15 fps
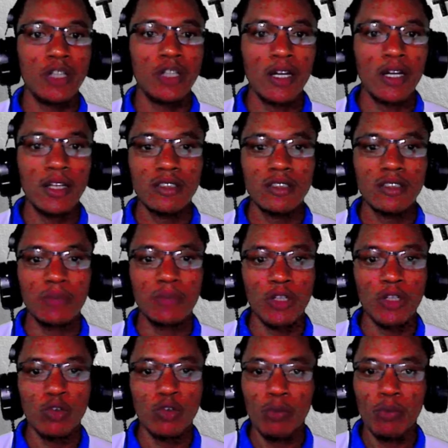and Tobago
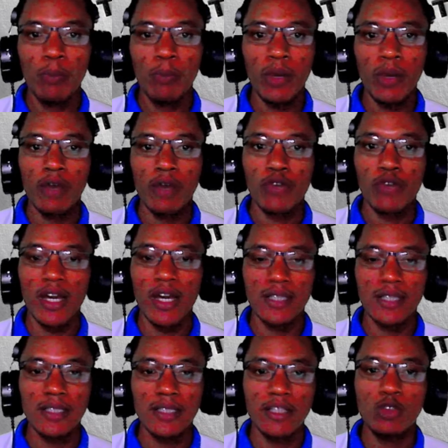prepare for SEA
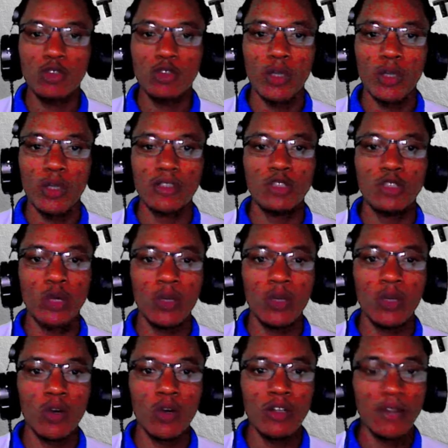
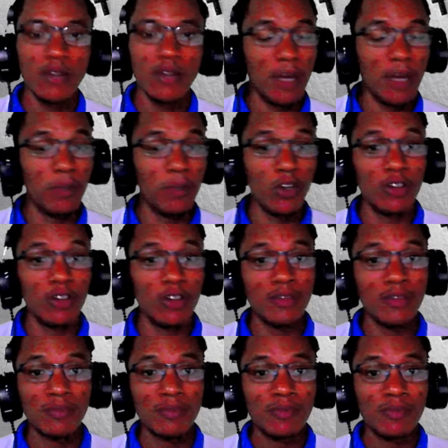2021 and beyond.
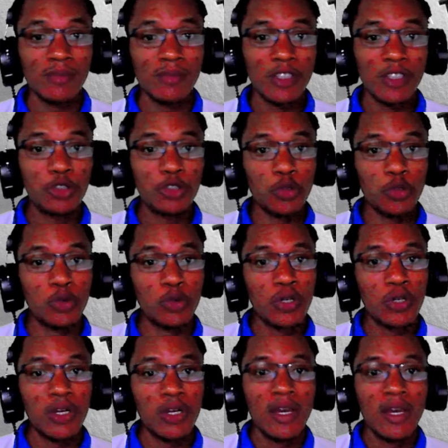So,
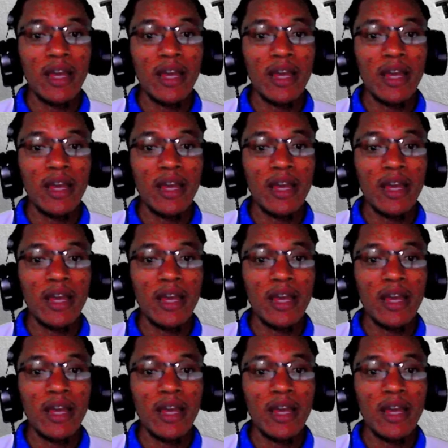if you